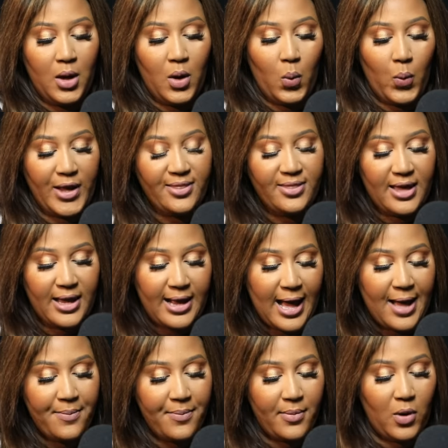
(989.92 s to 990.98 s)
when they
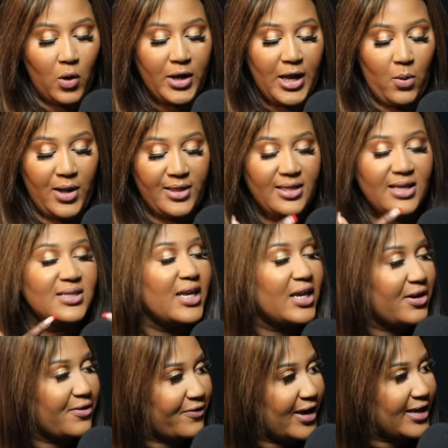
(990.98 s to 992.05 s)
come, okay, when they
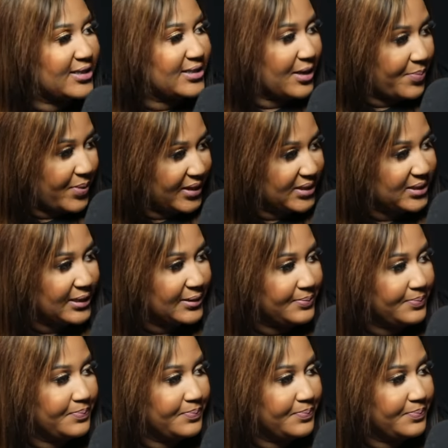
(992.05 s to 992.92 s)
sacrifice a person,